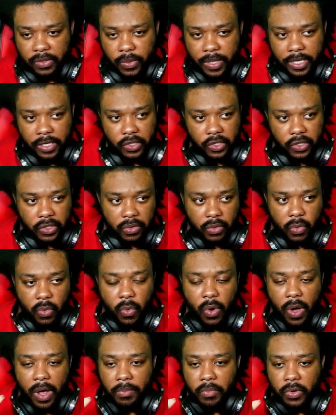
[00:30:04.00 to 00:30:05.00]
week just do
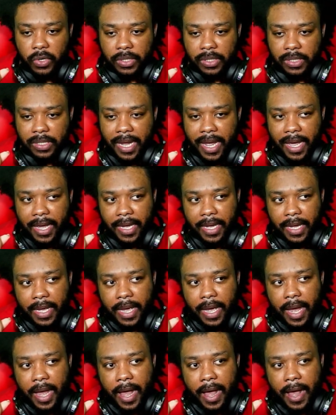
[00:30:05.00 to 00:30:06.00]
one more today
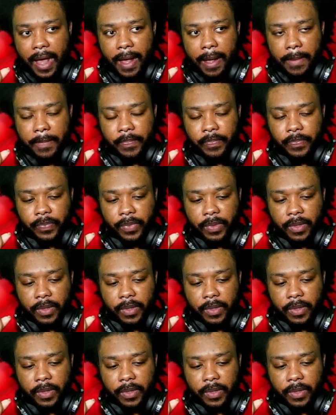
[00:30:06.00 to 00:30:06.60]
um,